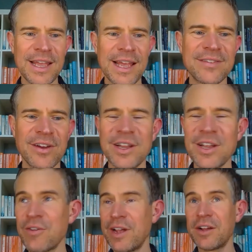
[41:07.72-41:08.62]
Yes, I
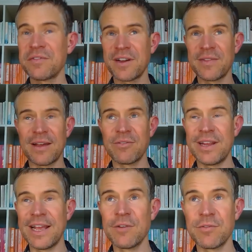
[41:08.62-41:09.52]
agree. I found that
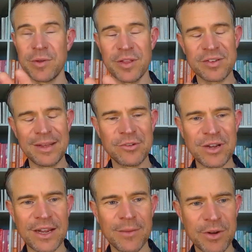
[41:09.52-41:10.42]
really helpful with the sleep tracker.